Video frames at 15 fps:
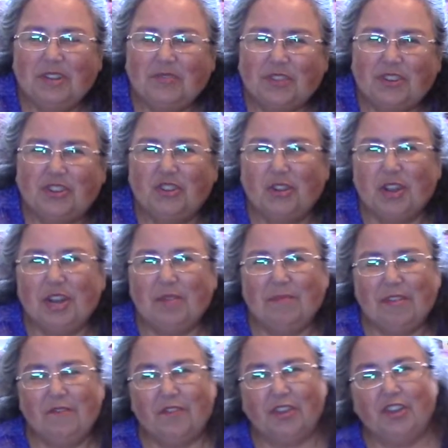for joining
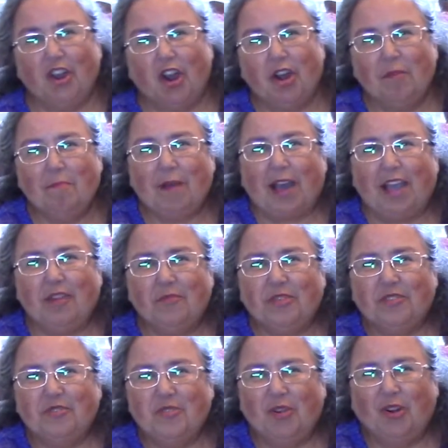me for Yarn Bite
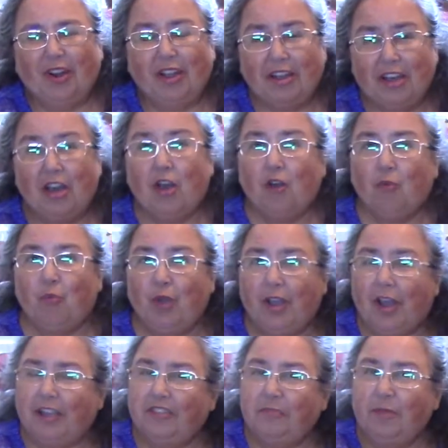with Nora, where
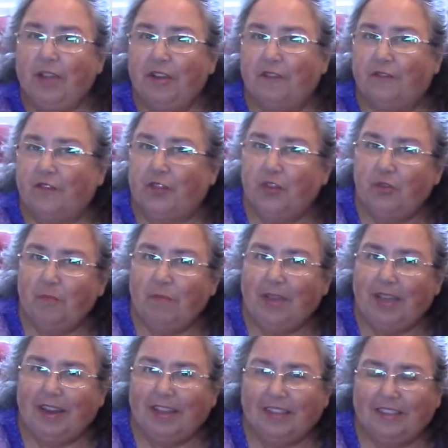I spend a few
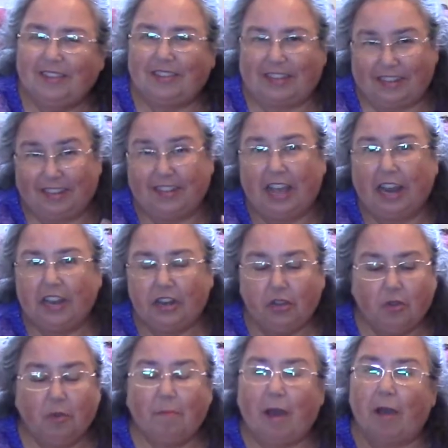minutes telling
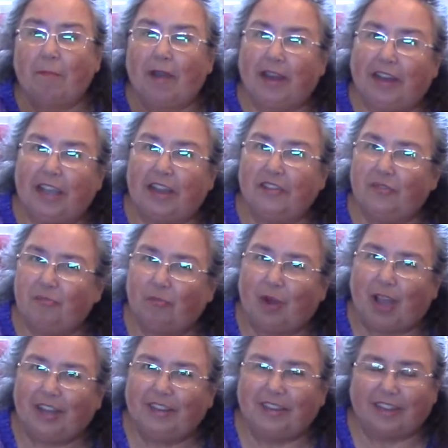you about my latest
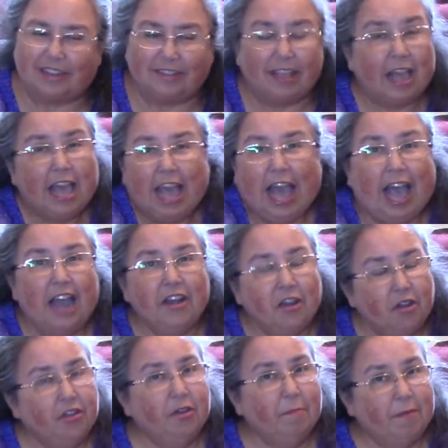projects. I know
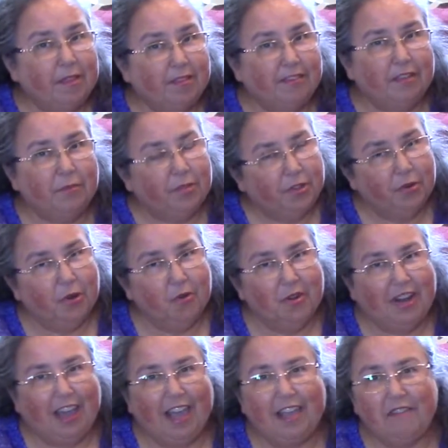you're busy with your own
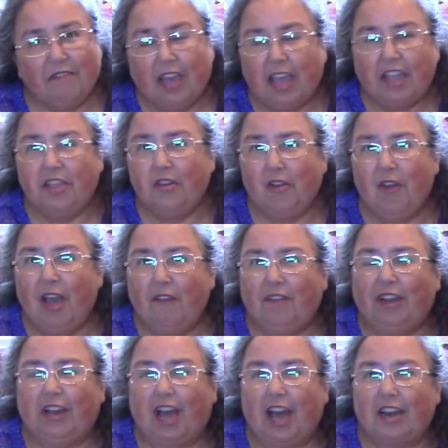life and you don't have
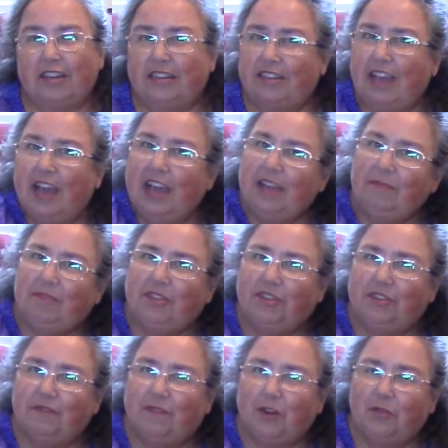a lot of time to
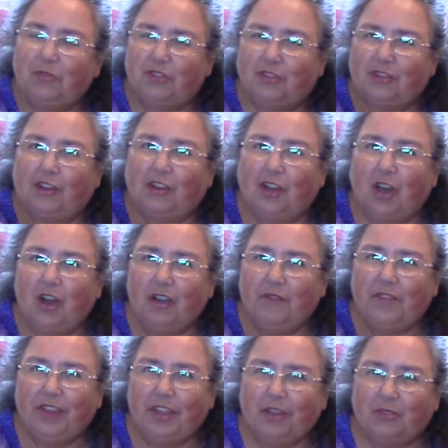devote to long
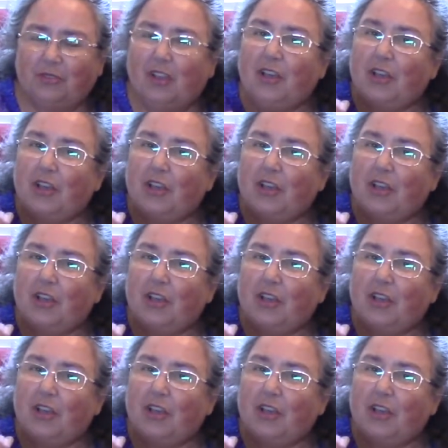videos.